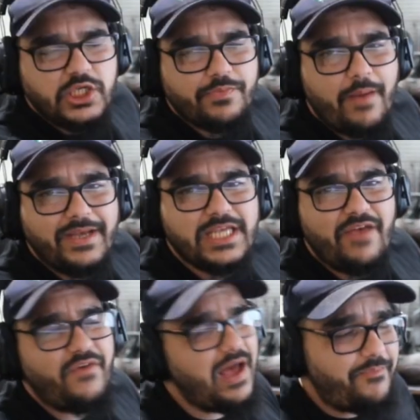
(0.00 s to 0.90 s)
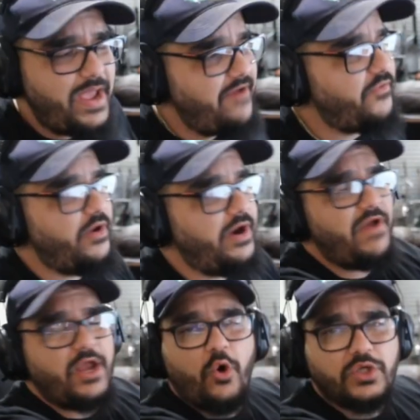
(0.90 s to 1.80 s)
it by myself. I pay for it. If I
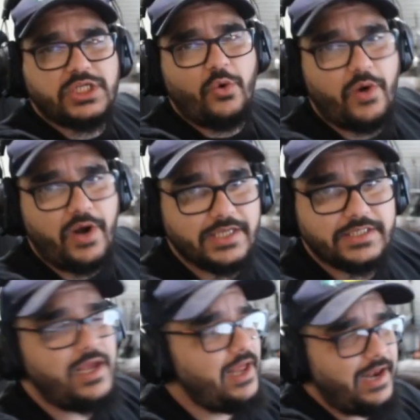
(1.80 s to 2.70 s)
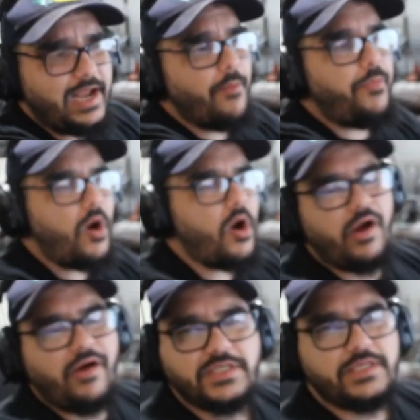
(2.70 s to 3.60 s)
go somewhere else, like a bar,
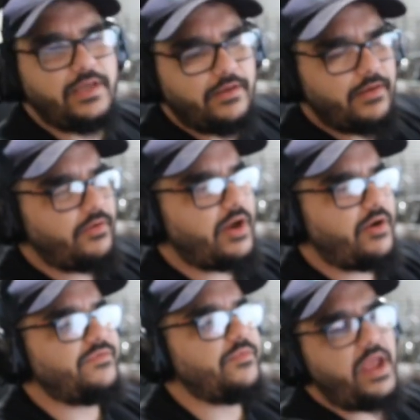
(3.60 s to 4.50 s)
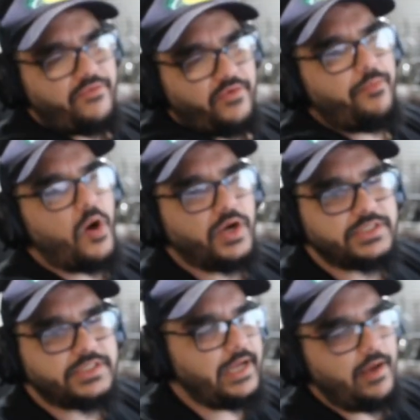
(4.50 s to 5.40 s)
obviously, I don't have to pay for the bars
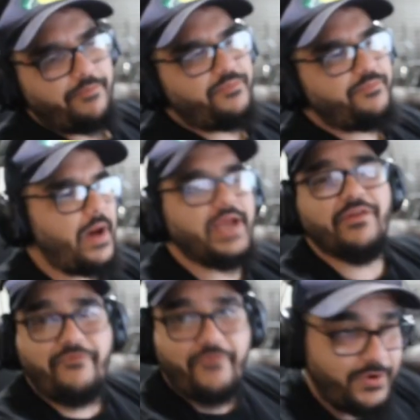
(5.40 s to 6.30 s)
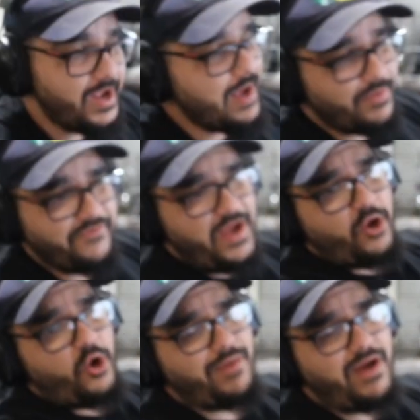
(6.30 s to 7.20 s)
thing. I buy the food. But if I go
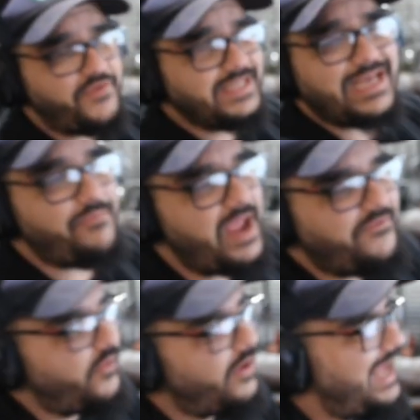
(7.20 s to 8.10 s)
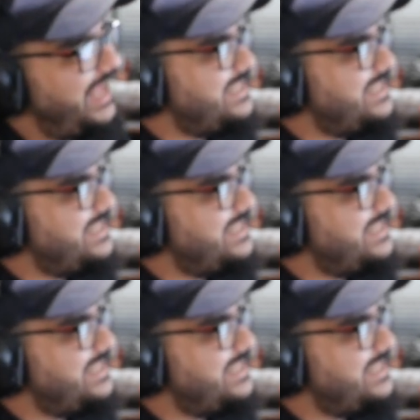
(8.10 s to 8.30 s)
to my friends, I pay for it. It's